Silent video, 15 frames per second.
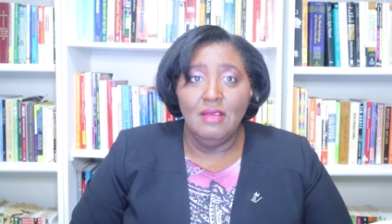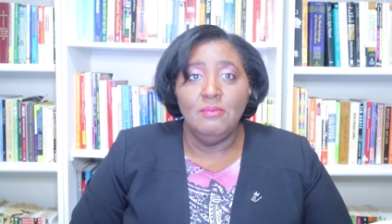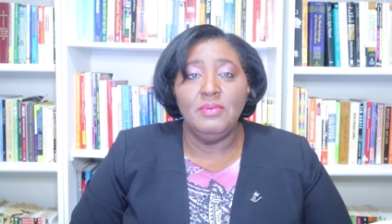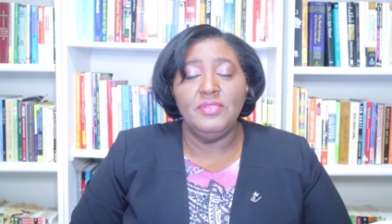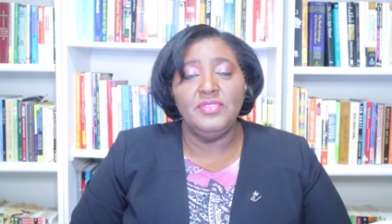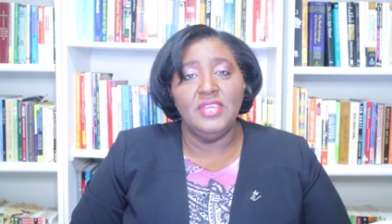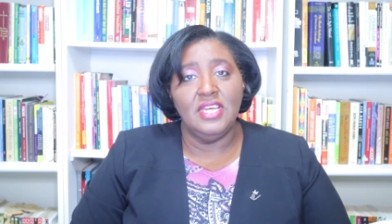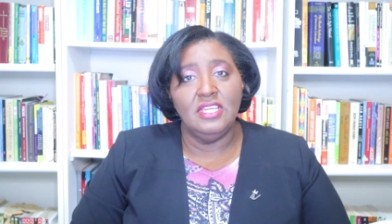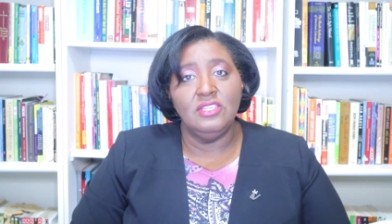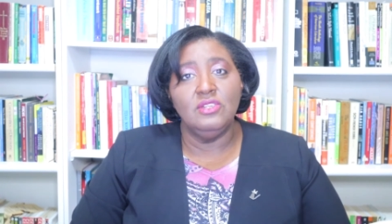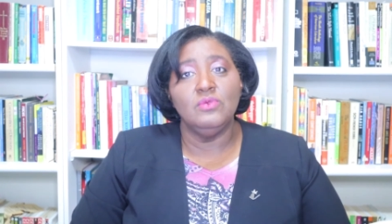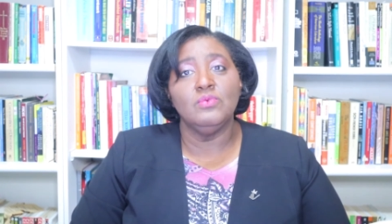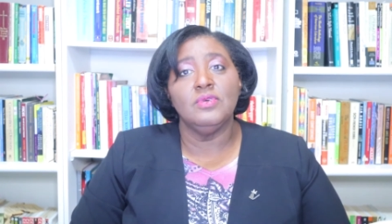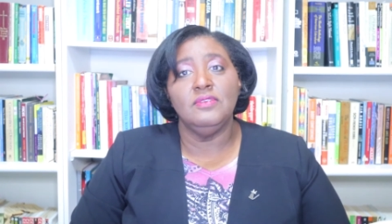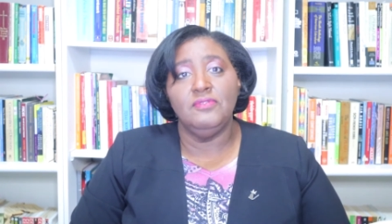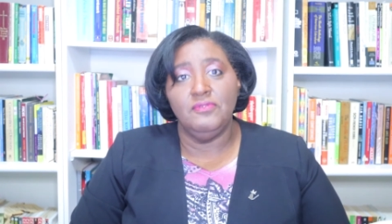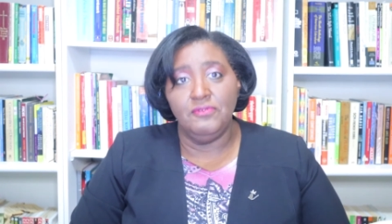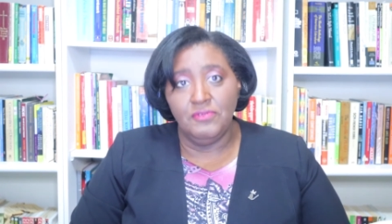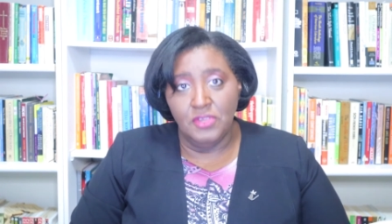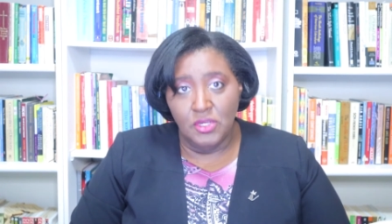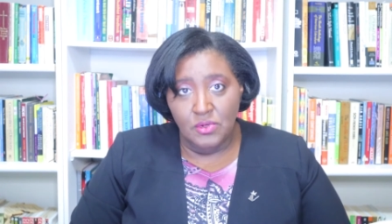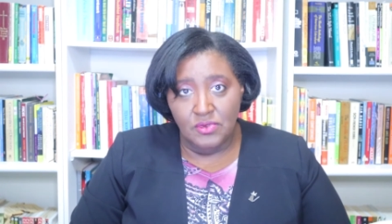but then
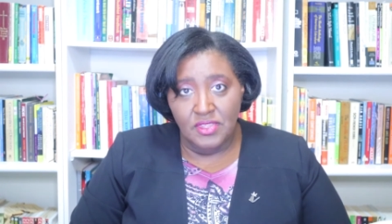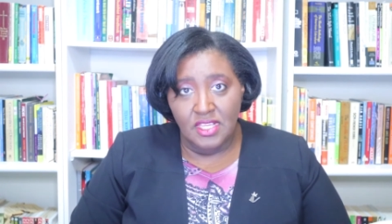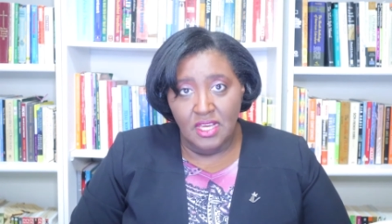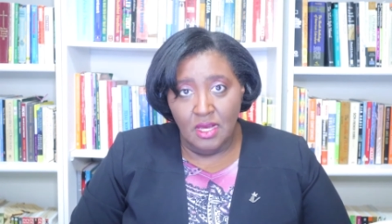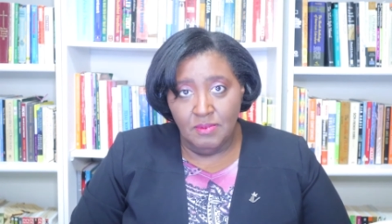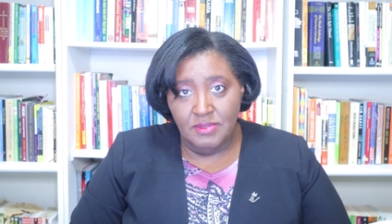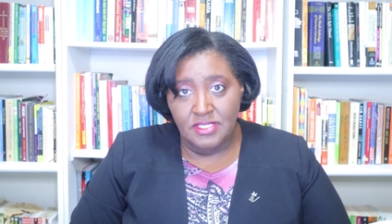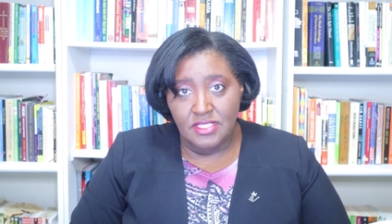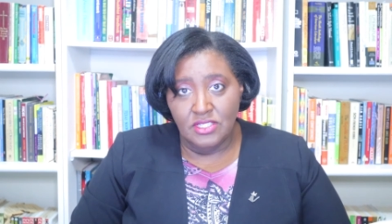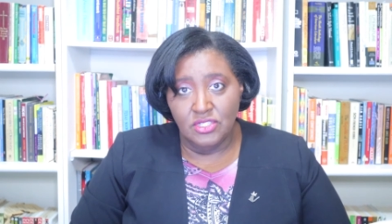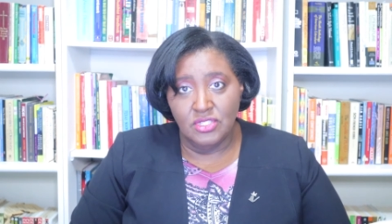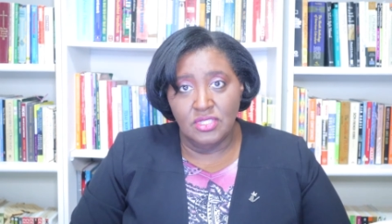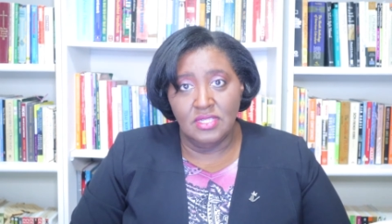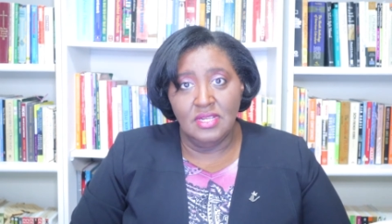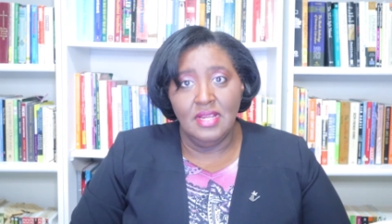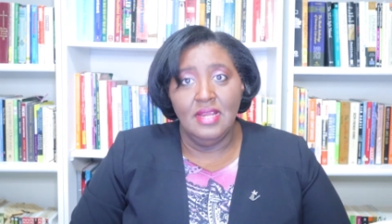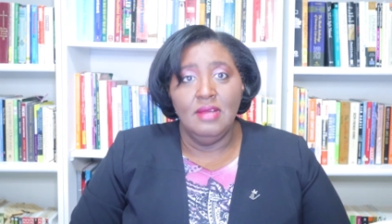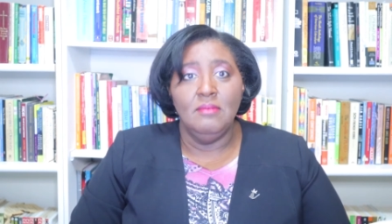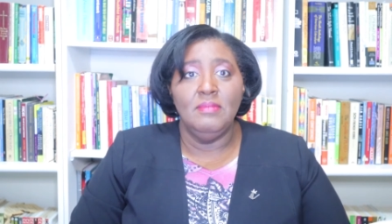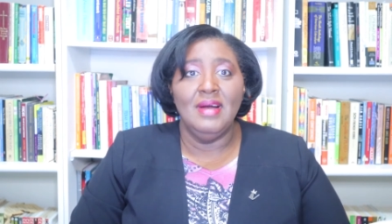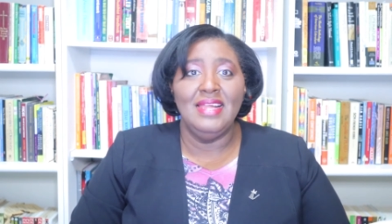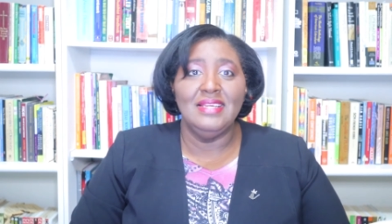refute the opposition
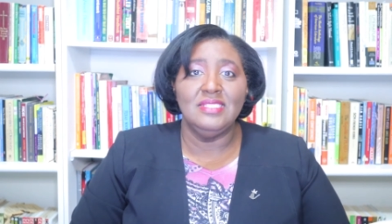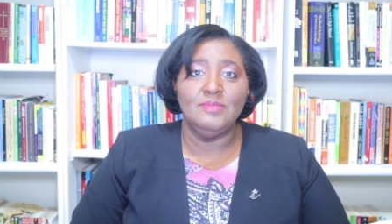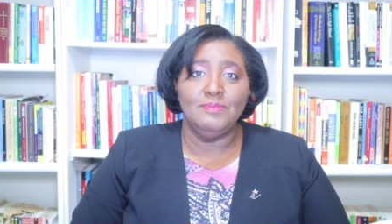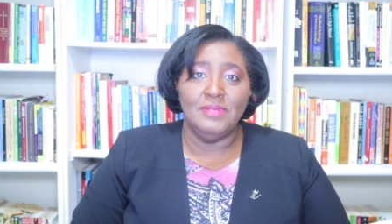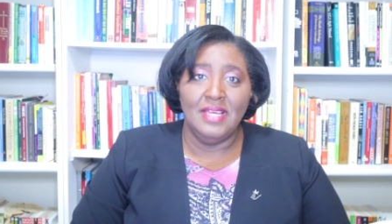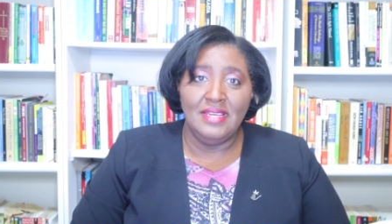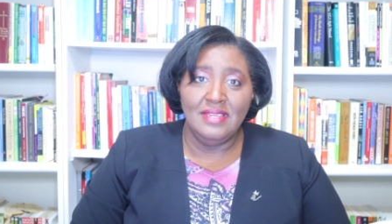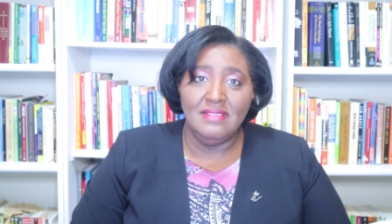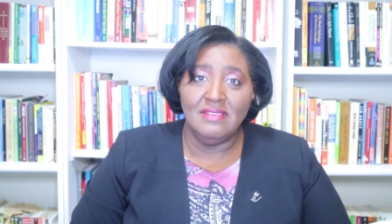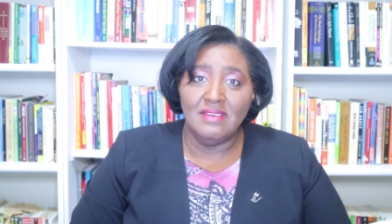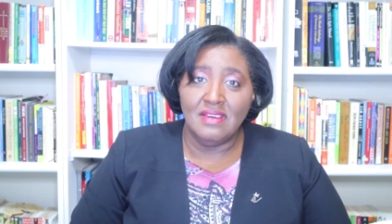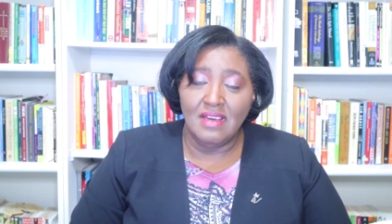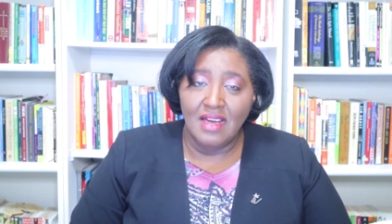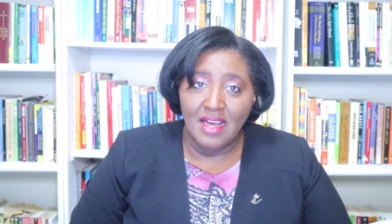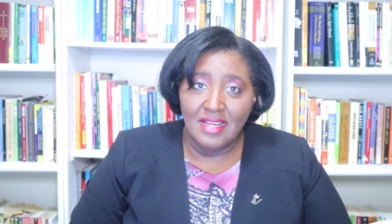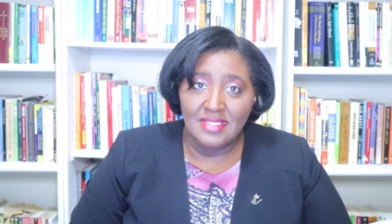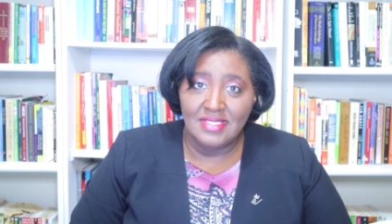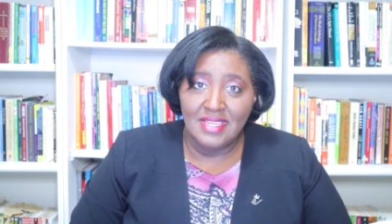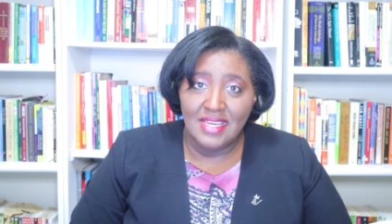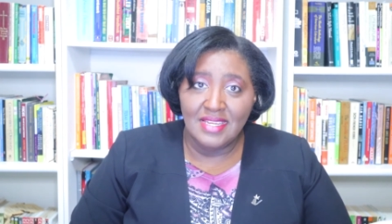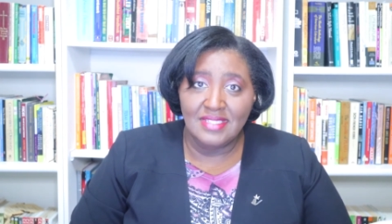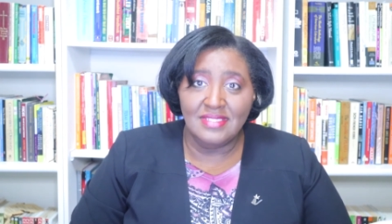by explaining the
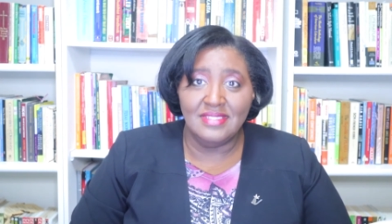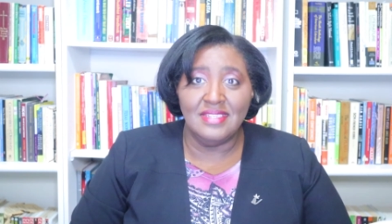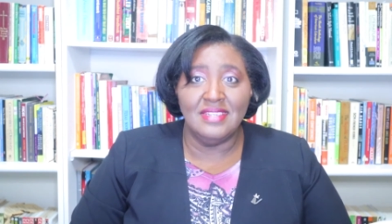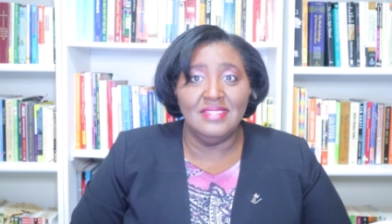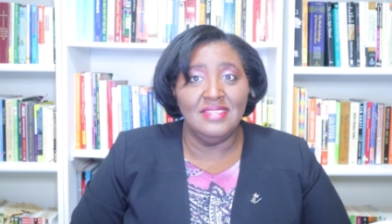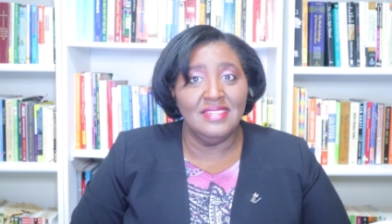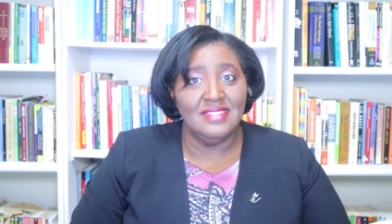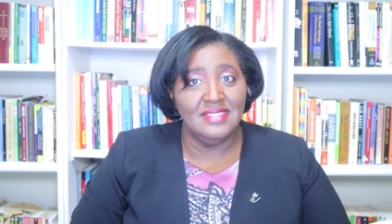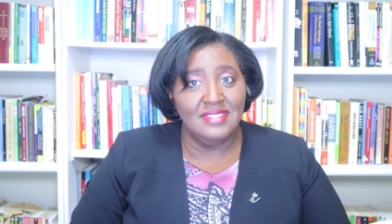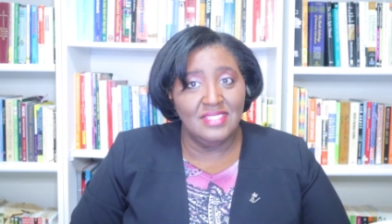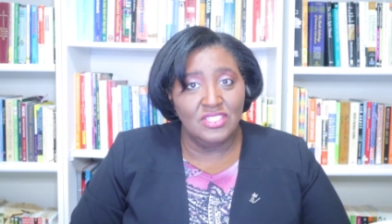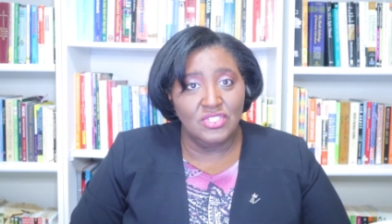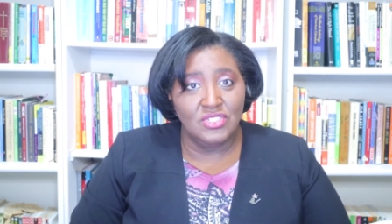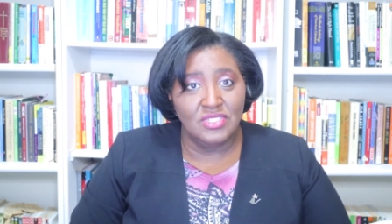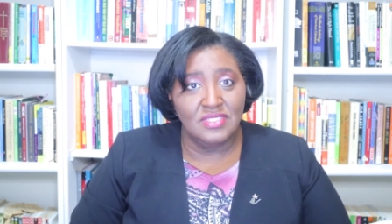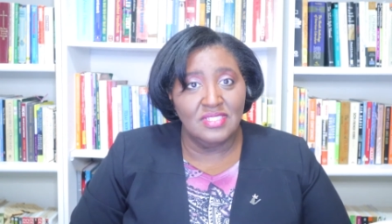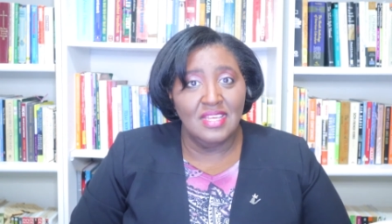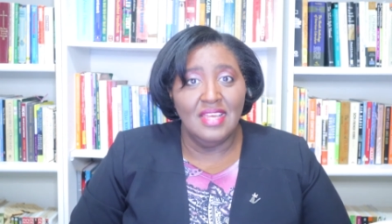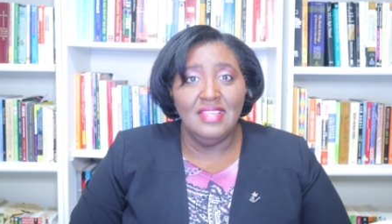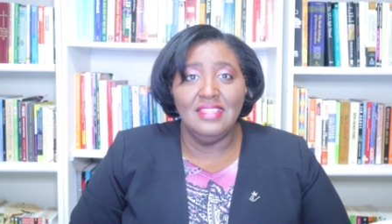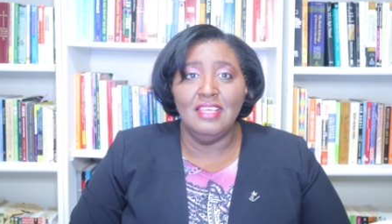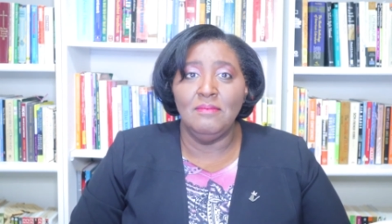contexts and conditions
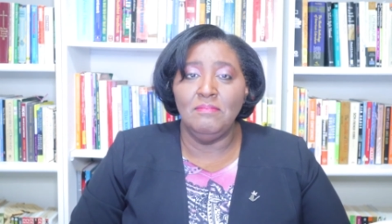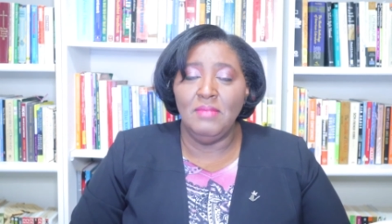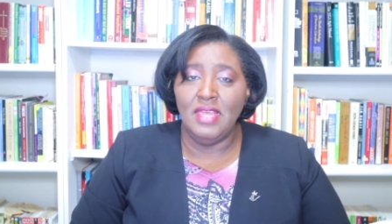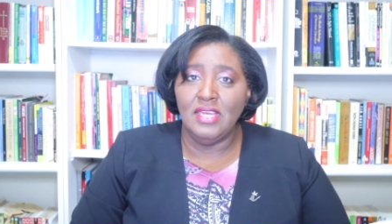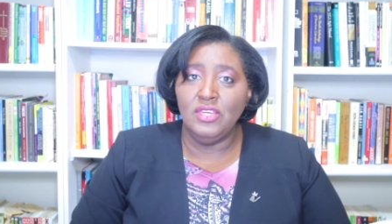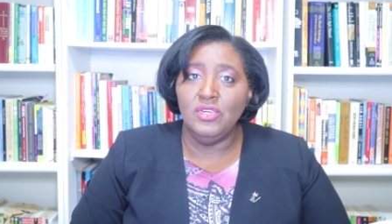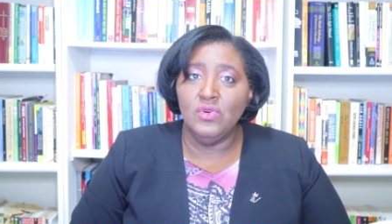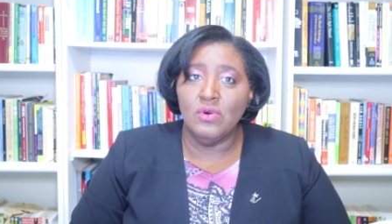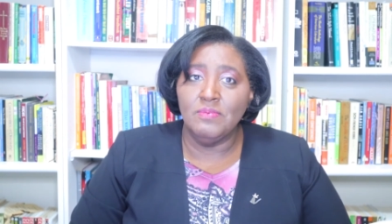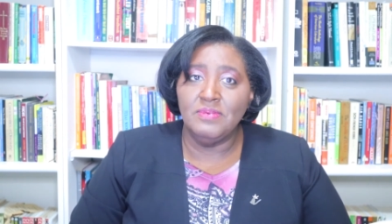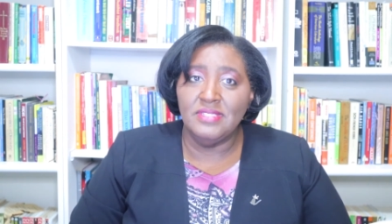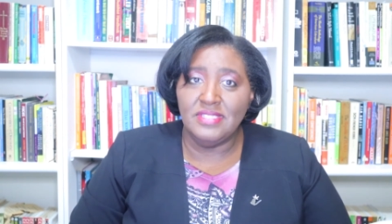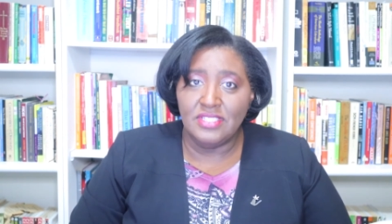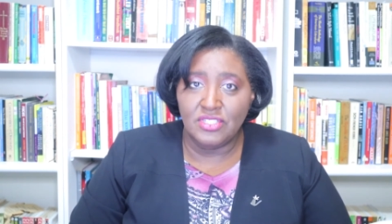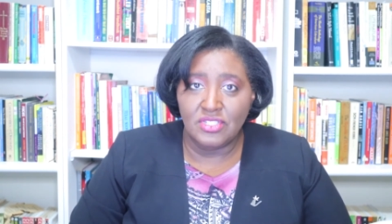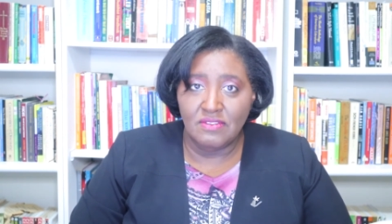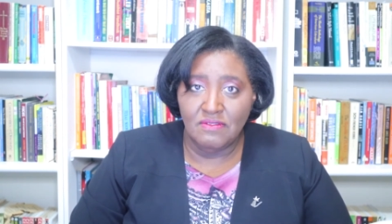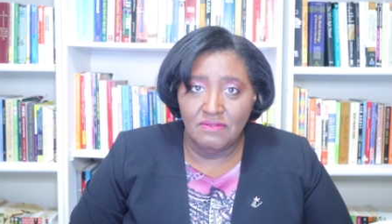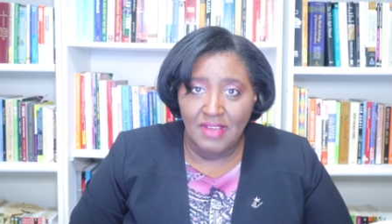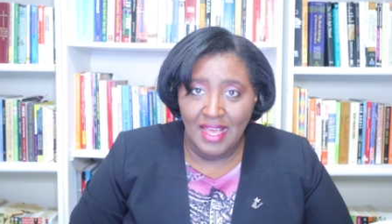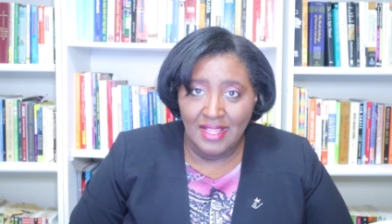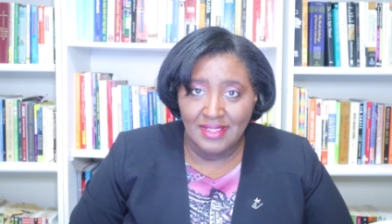that make your position
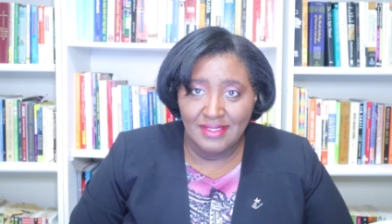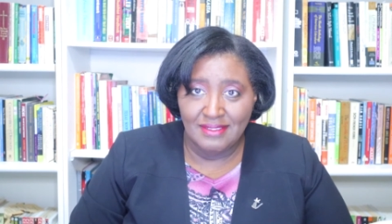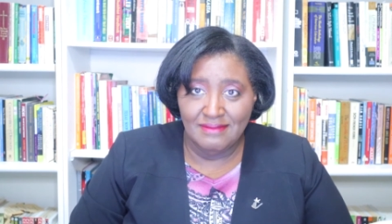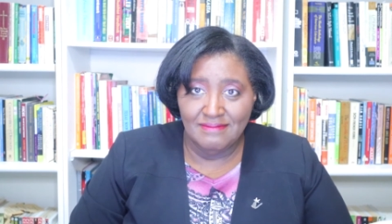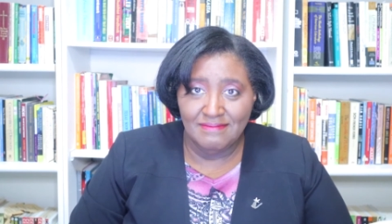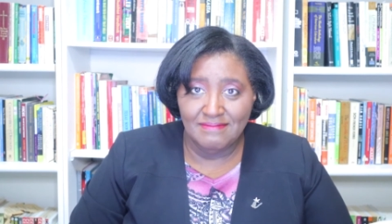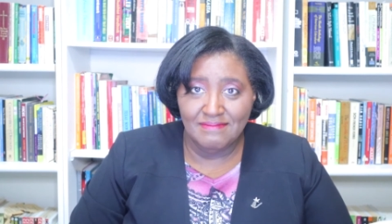valid.